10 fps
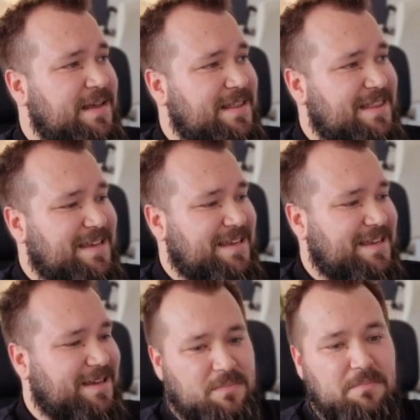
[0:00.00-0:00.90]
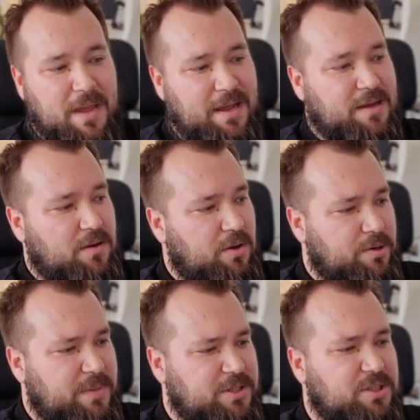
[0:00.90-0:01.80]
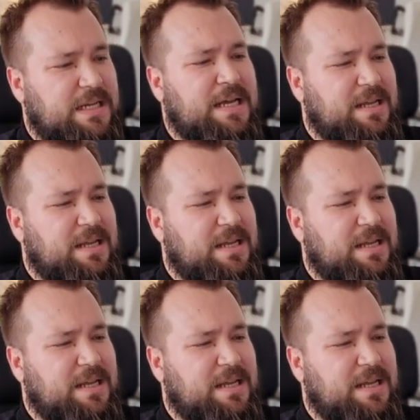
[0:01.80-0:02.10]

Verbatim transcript: the make automation.